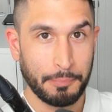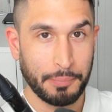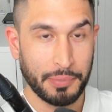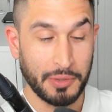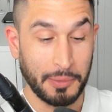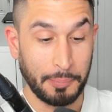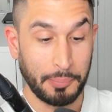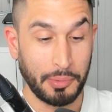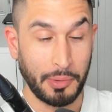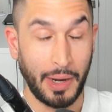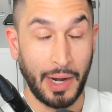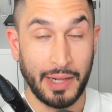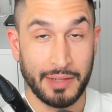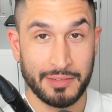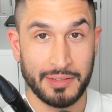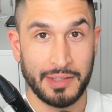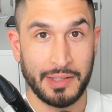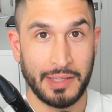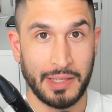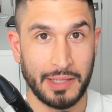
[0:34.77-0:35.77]

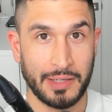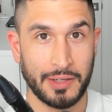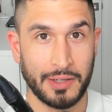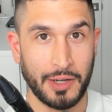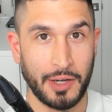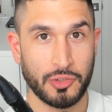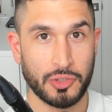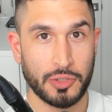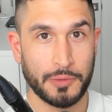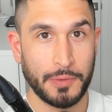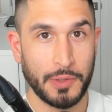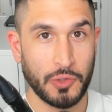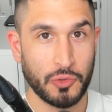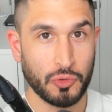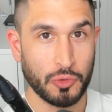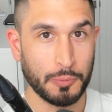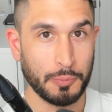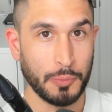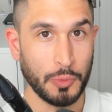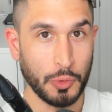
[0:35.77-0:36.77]
surprising and
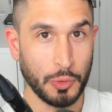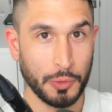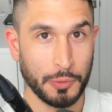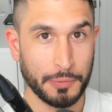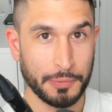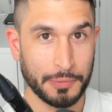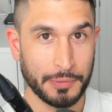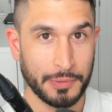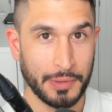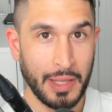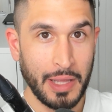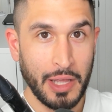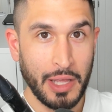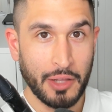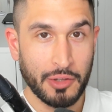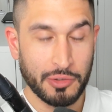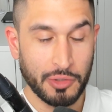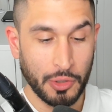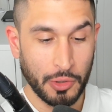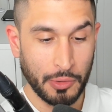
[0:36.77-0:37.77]
controversial move.
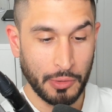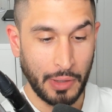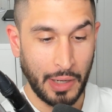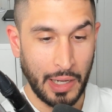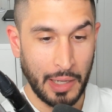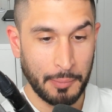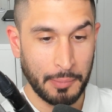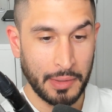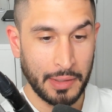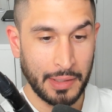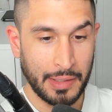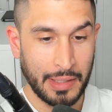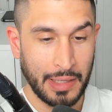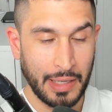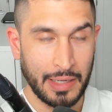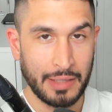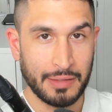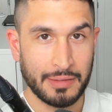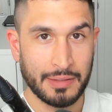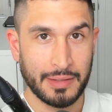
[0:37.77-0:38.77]
So I'm going to
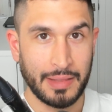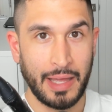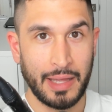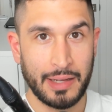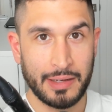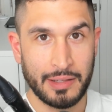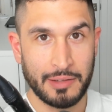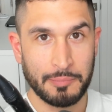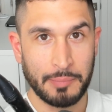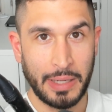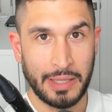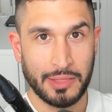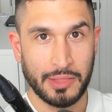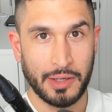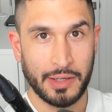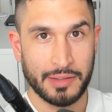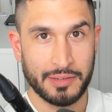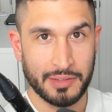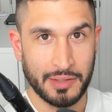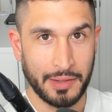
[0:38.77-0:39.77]
get into that, give my
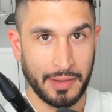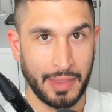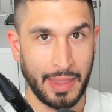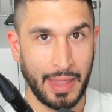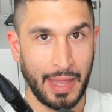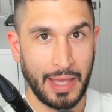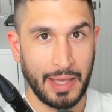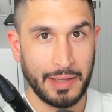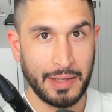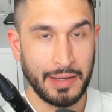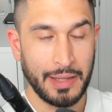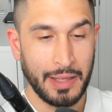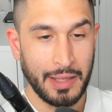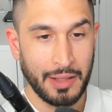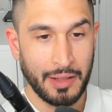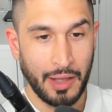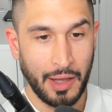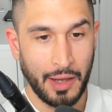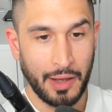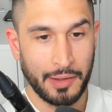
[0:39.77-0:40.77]
thoughts on that,
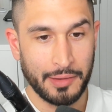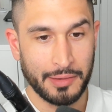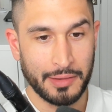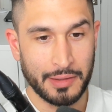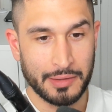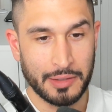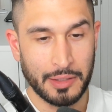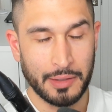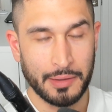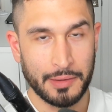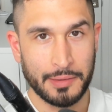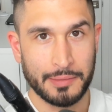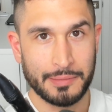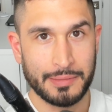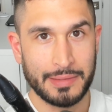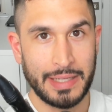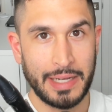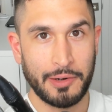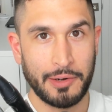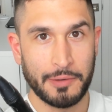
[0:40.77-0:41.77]
on the
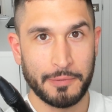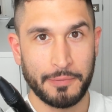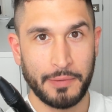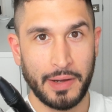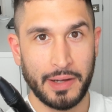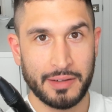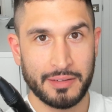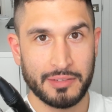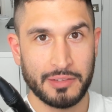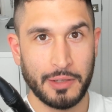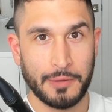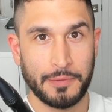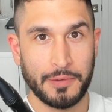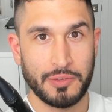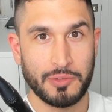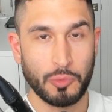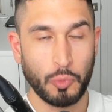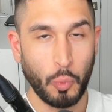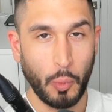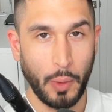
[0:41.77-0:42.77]
De'Aaron Fox stuff
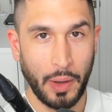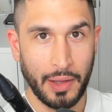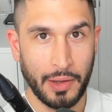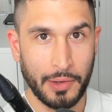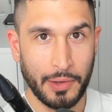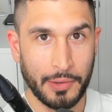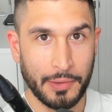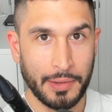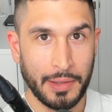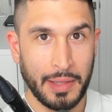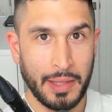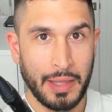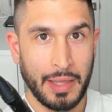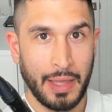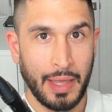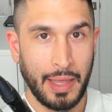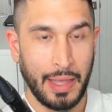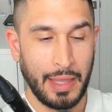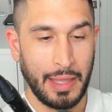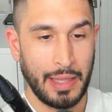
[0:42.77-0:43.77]
as well,
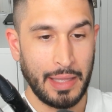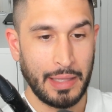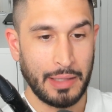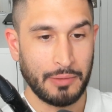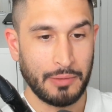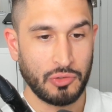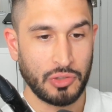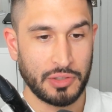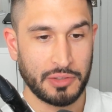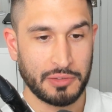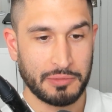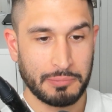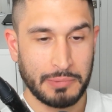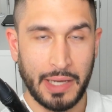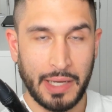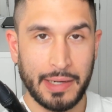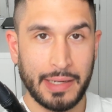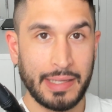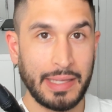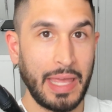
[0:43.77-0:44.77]
and just
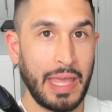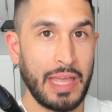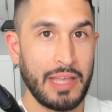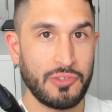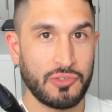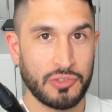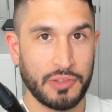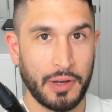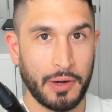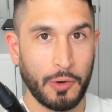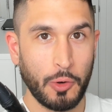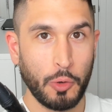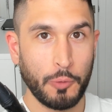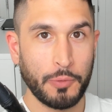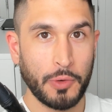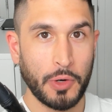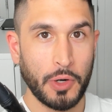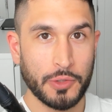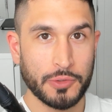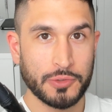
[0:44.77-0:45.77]
kind of gauge their
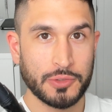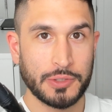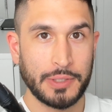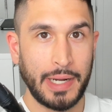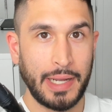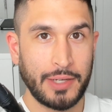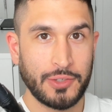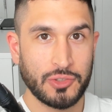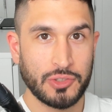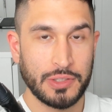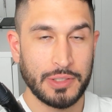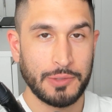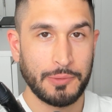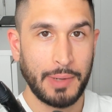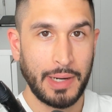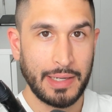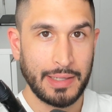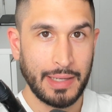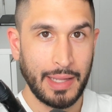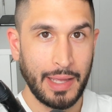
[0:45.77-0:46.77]
overall direction
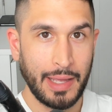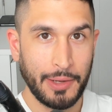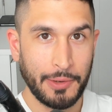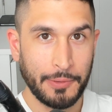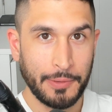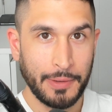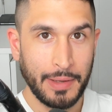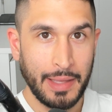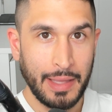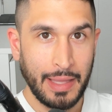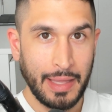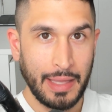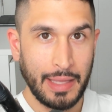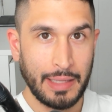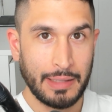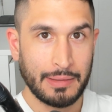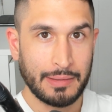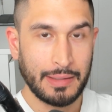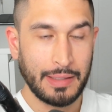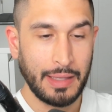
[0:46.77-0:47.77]
right now
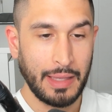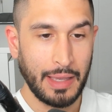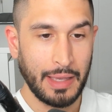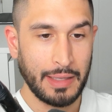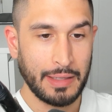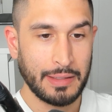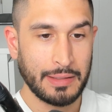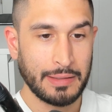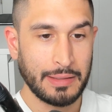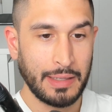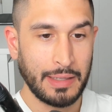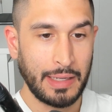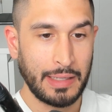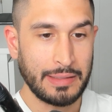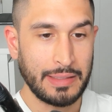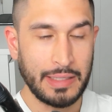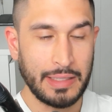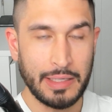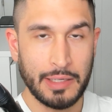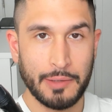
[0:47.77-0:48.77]
and get an
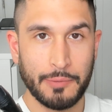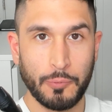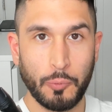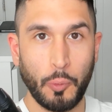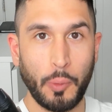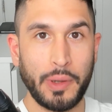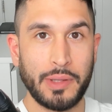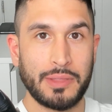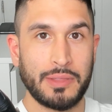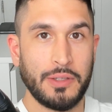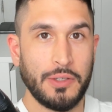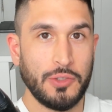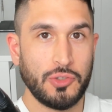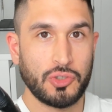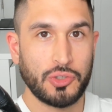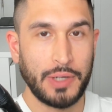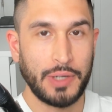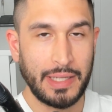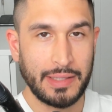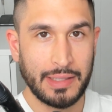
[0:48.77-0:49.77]
idea of what their
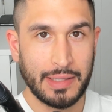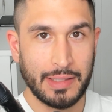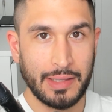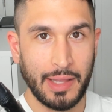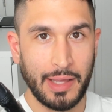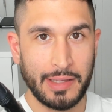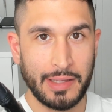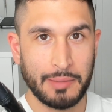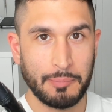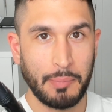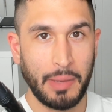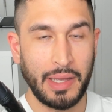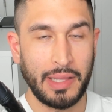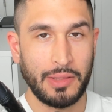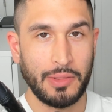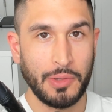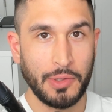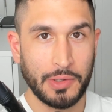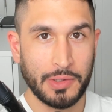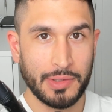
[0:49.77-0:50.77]
trade deadline
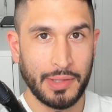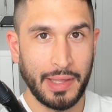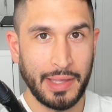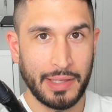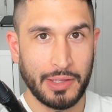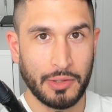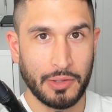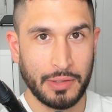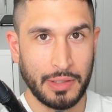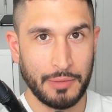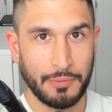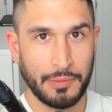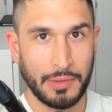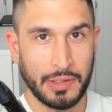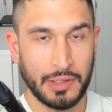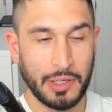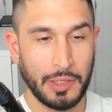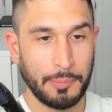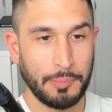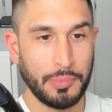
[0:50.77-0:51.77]
might look like. I'll give a
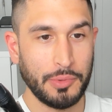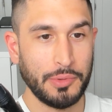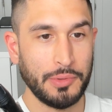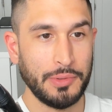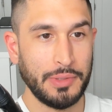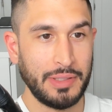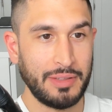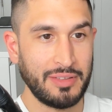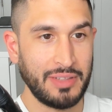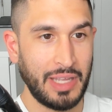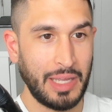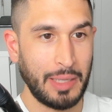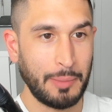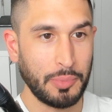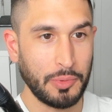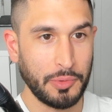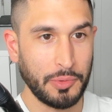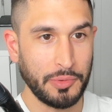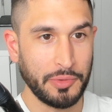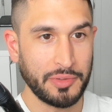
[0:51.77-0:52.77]
couple
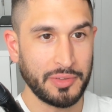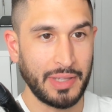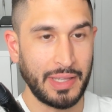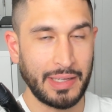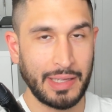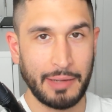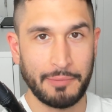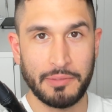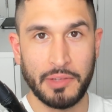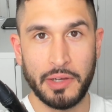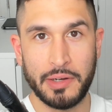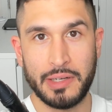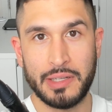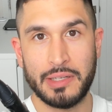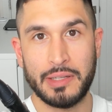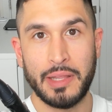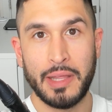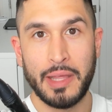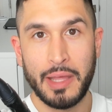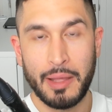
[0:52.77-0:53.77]
examples like I've done
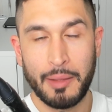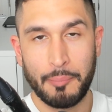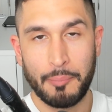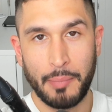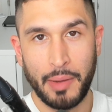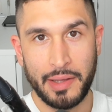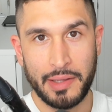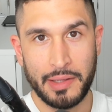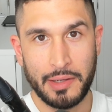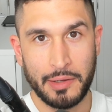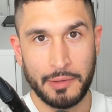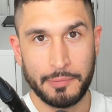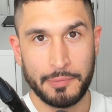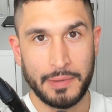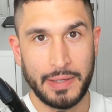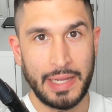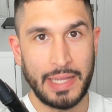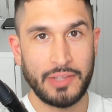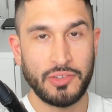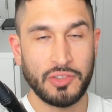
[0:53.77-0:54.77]
in my
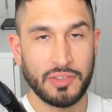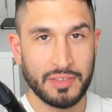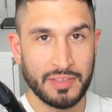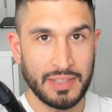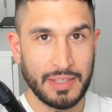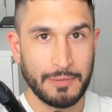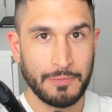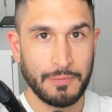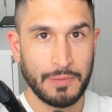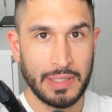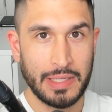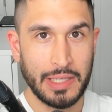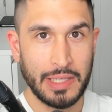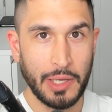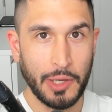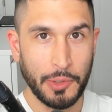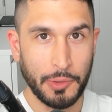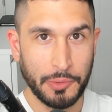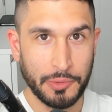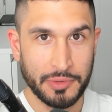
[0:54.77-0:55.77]
free agency
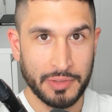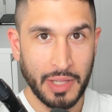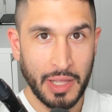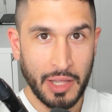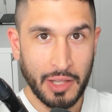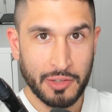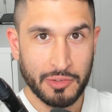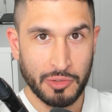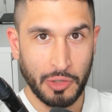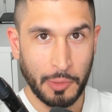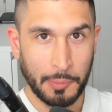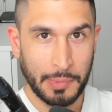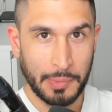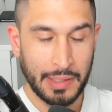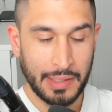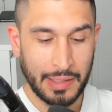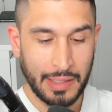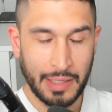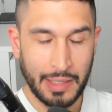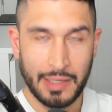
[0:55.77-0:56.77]
videos. So I'm
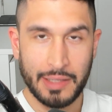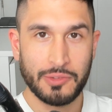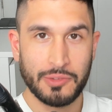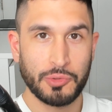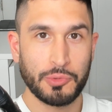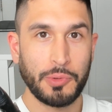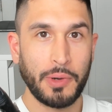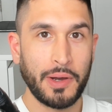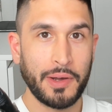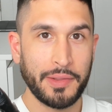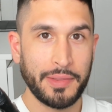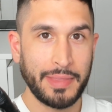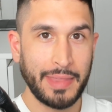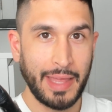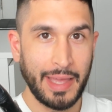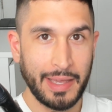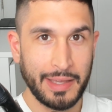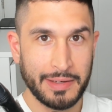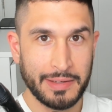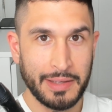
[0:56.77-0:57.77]
going to get into all of
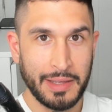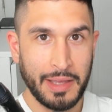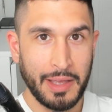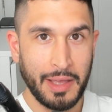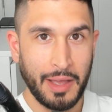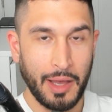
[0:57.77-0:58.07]
that.